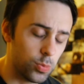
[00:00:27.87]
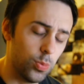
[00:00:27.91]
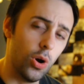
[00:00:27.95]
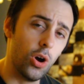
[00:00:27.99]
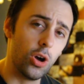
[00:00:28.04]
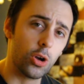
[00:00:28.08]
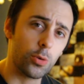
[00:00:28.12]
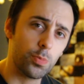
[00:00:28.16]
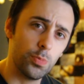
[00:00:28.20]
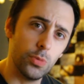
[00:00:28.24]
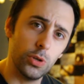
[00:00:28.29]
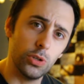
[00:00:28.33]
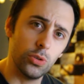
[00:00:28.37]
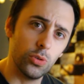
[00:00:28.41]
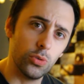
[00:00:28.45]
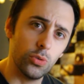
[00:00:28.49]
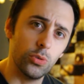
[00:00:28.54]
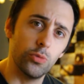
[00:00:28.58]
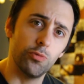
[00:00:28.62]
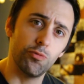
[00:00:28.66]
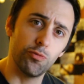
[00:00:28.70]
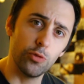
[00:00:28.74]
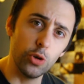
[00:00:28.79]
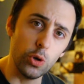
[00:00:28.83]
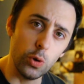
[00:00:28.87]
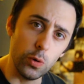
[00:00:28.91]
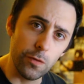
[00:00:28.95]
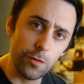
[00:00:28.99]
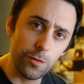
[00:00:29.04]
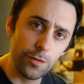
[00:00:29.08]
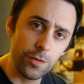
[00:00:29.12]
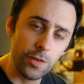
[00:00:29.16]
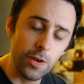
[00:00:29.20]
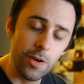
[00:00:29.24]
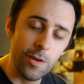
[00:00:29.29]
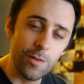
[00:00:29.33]
workmen on the
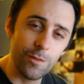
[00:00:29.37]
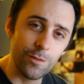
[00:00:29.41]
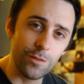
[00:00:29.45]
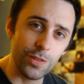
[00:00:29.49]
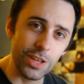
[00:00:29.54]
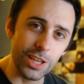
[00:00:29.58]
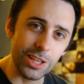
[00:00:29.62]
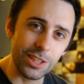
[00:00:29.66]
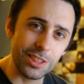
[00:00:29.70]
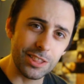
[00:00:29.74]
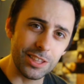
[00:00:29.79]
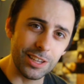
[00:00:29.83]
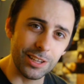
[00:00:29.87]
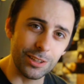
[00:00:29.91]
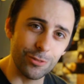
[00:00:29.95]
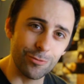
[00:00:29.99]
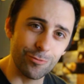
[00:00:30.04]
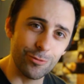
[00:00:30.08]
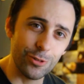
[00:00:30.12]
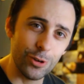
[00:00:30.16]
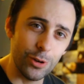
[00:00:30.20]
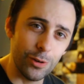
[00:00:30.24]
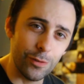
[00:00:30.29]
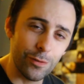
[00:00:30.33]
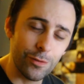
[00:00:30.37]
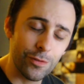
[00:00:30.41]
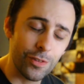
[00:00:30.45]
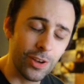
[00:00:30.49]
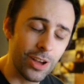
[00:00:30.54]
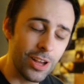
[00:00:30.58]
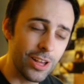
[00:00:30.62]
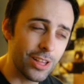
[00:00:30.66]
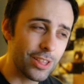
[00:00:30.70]
roof fixing the roof.